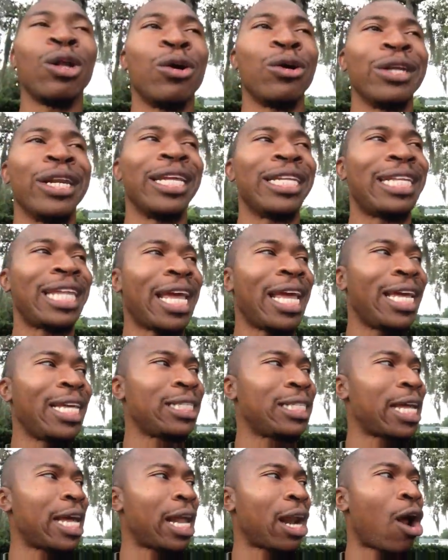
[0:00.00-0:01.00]
on to
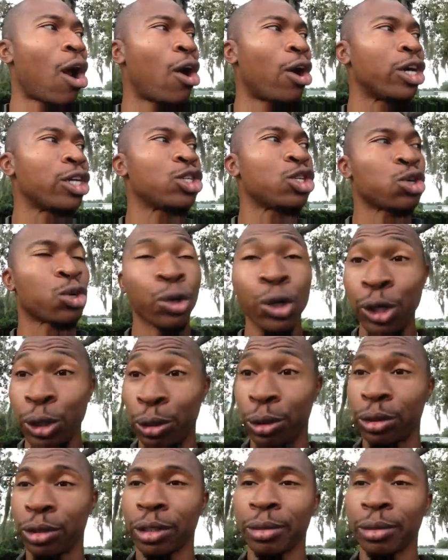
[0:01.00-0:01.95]
things that are true,